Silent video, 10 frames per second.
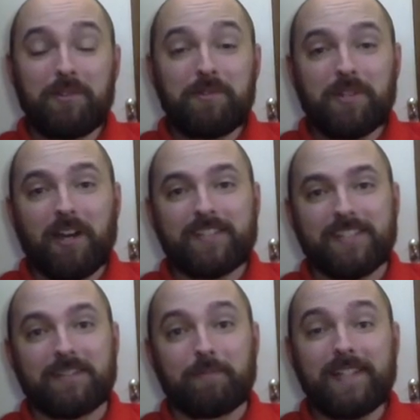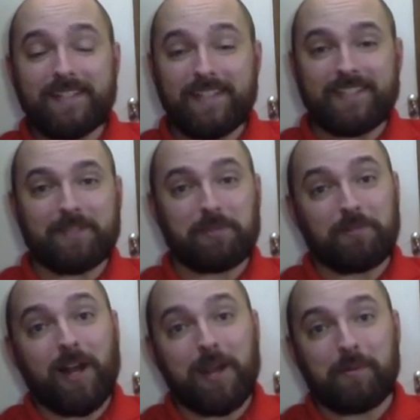new content, please click
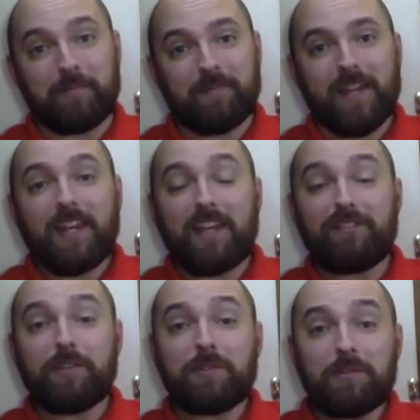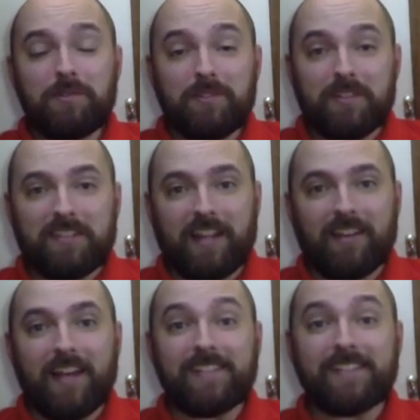subscribe. If you're new to the
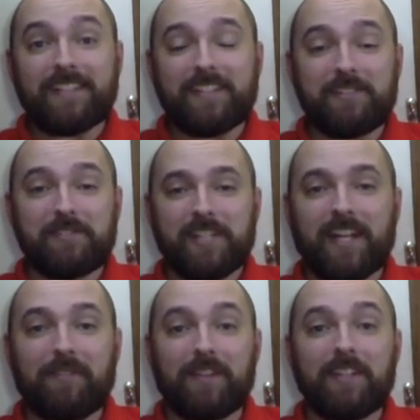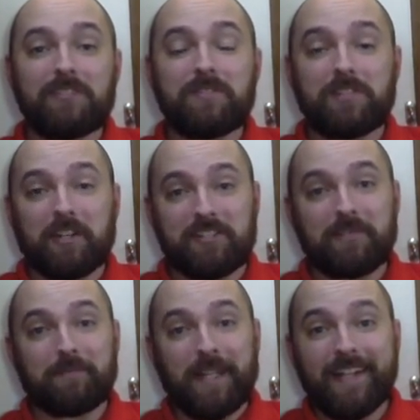channel, I suggest you check out the
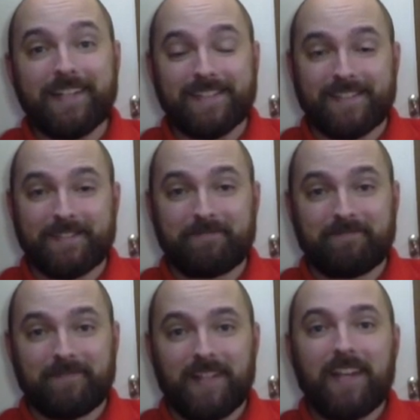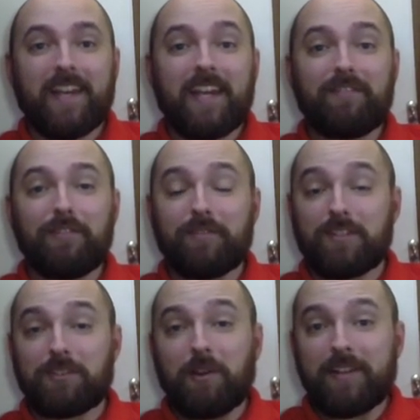introduction playlist. If you've
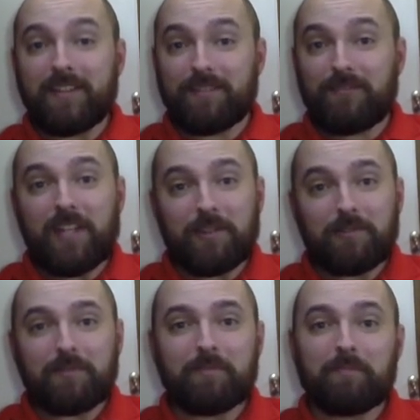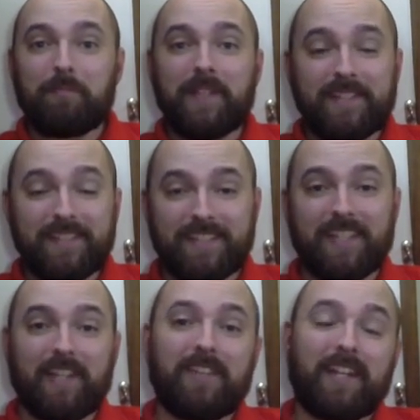enjoyed this video, please
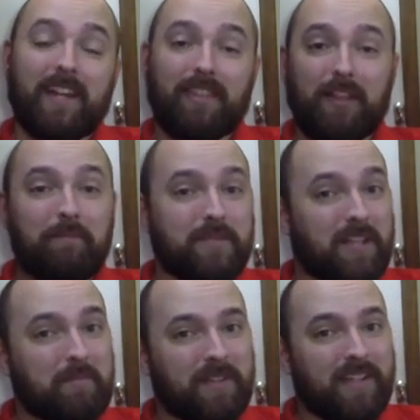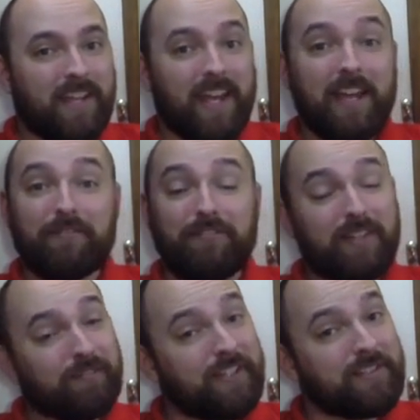consider giving it a thumbs up and
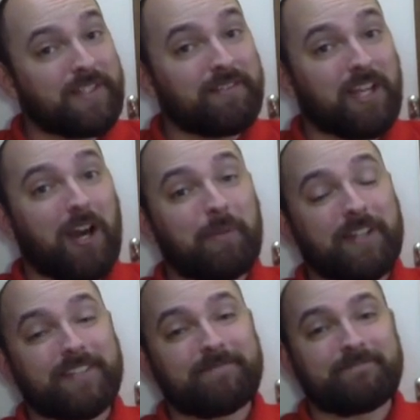feel free to leave a comment.